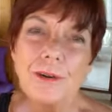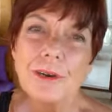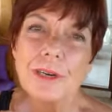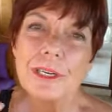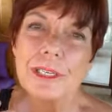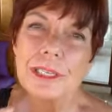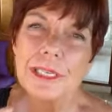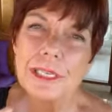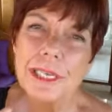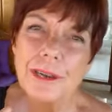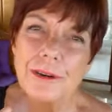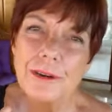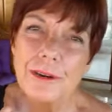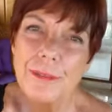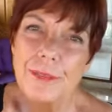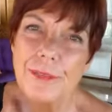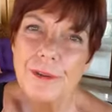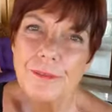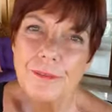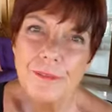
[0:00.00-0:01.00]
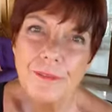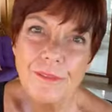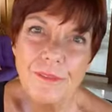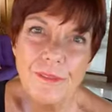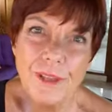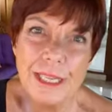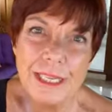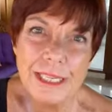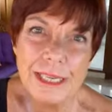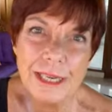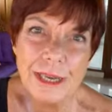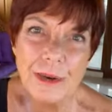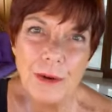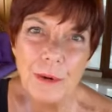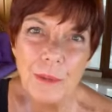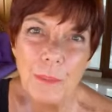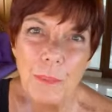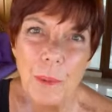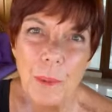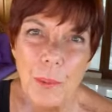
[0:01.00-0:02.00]
considered the
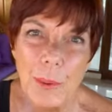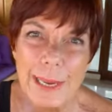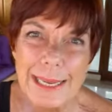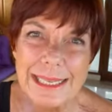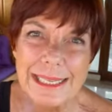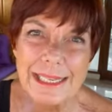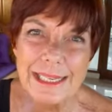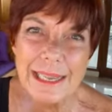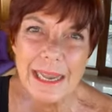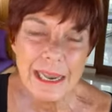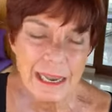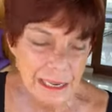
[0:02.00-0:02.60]
physical points